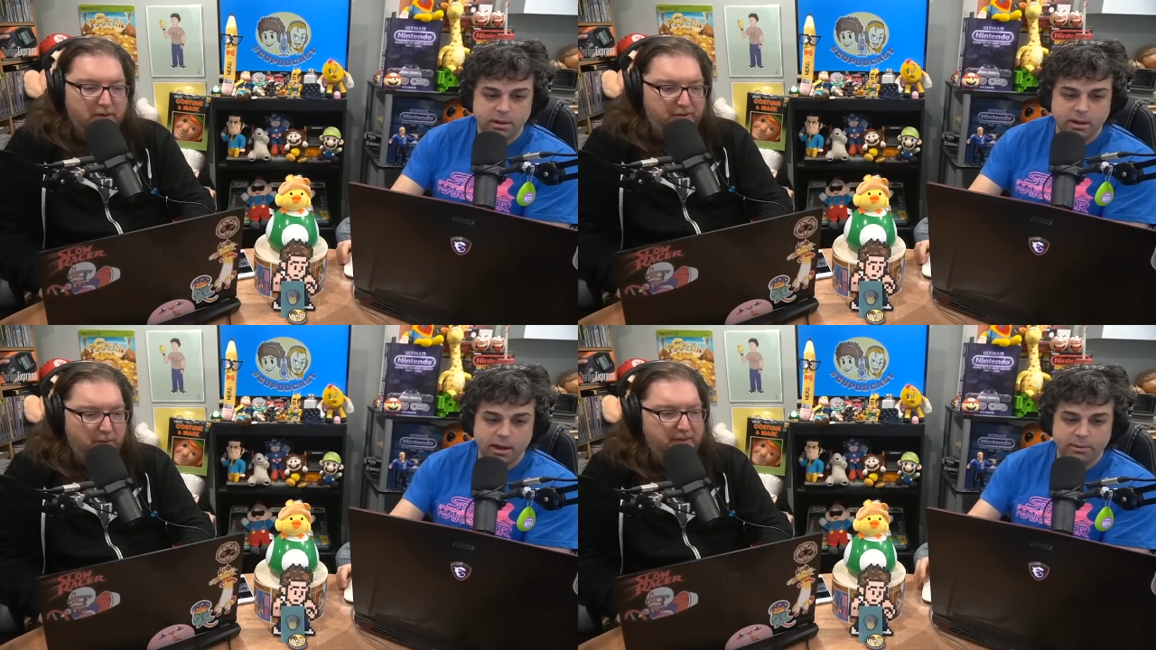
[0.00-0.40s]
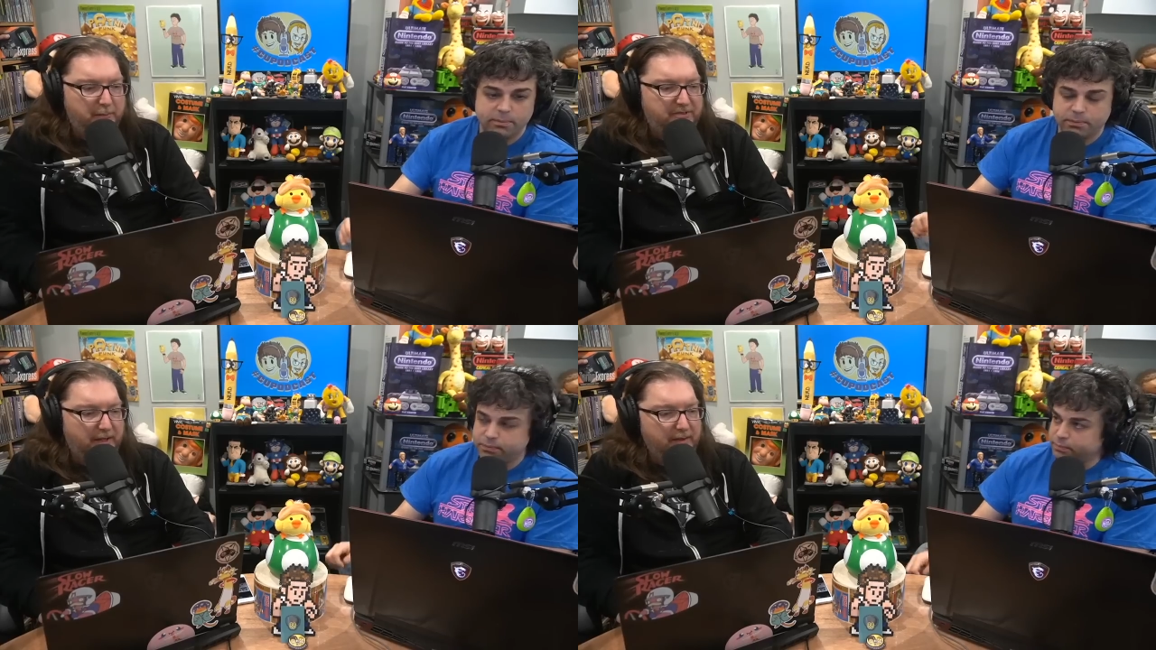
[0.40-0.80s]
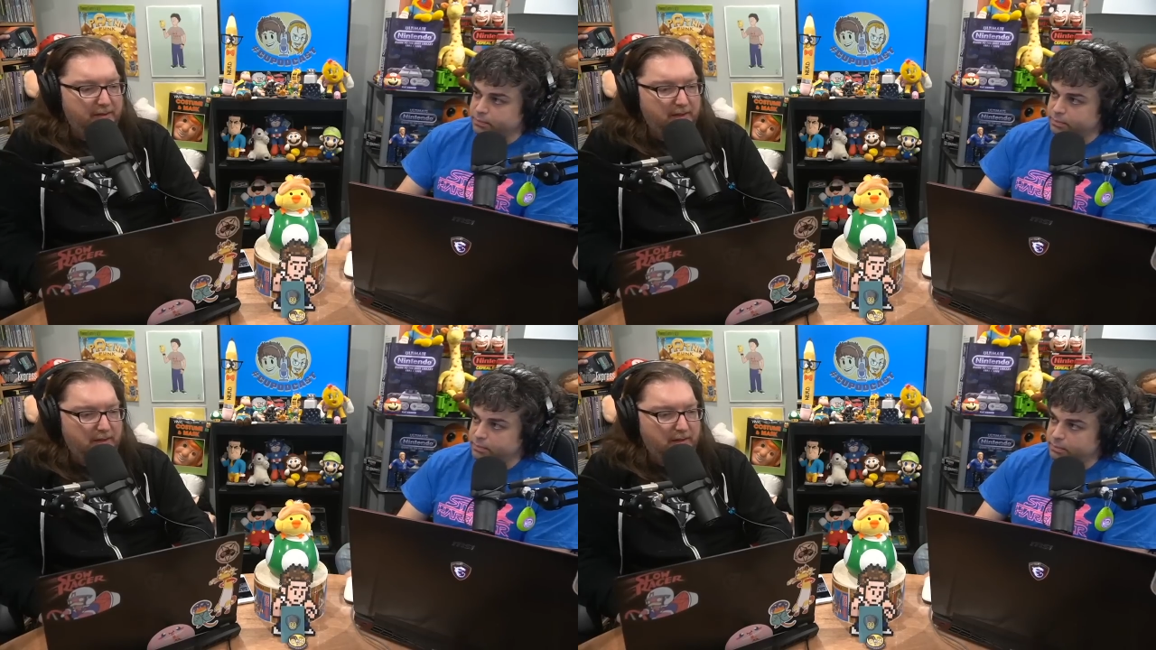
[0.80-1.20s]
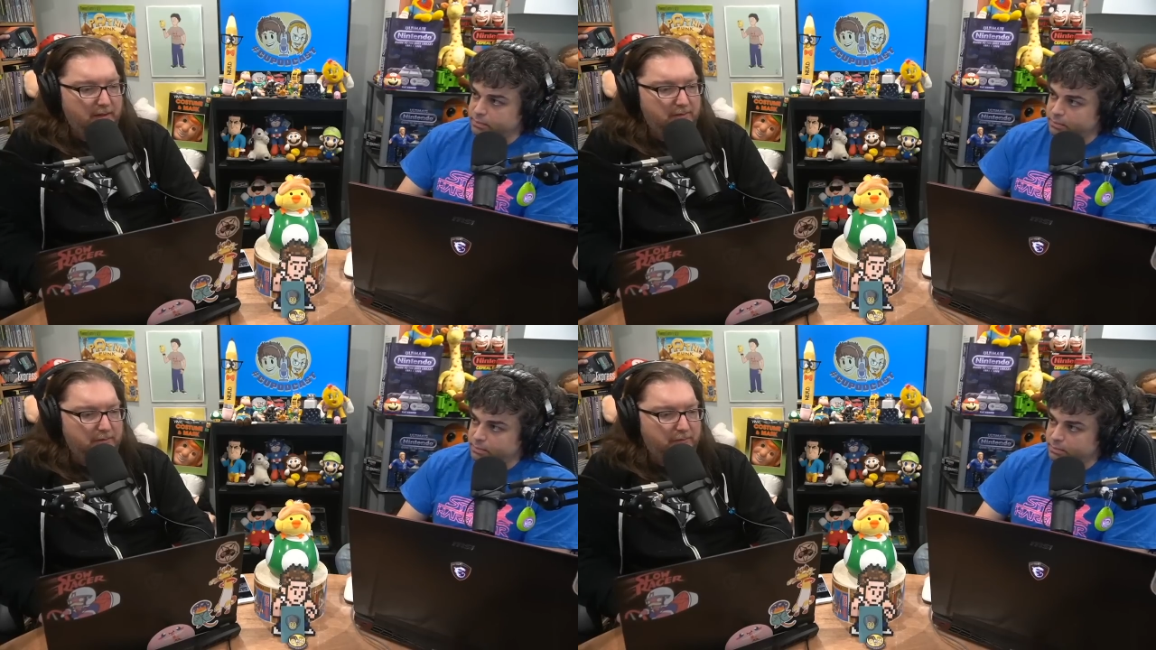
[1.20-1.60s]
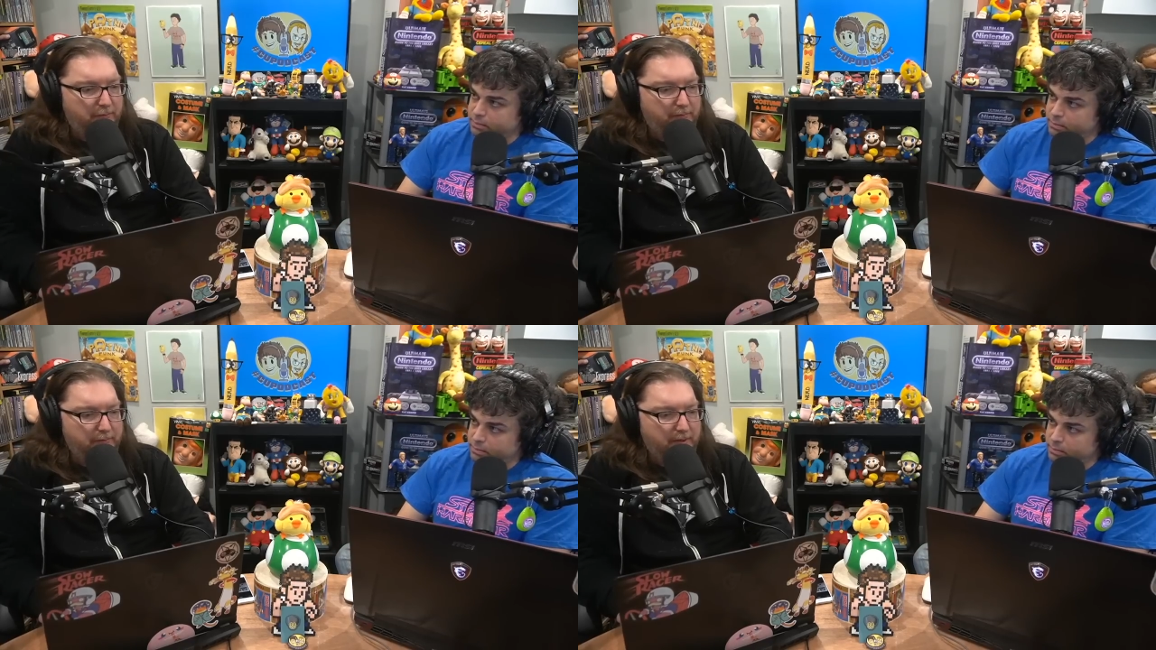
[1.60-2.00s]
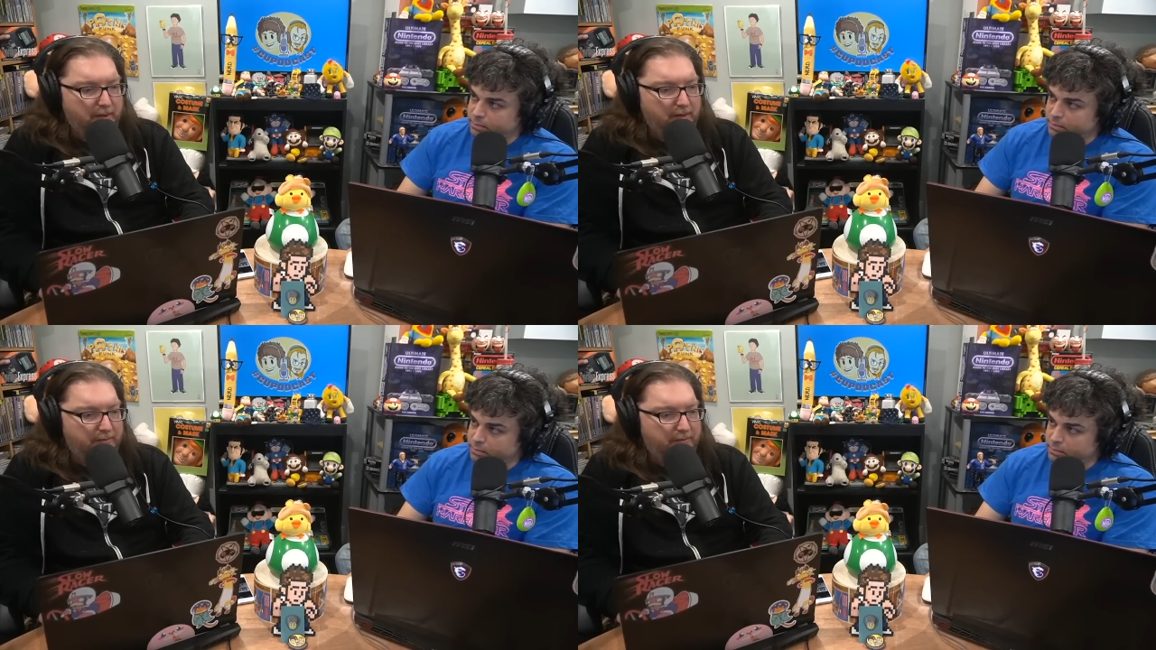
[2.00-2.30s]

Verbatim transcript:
Speaker 1: Did you uh, end up selling the the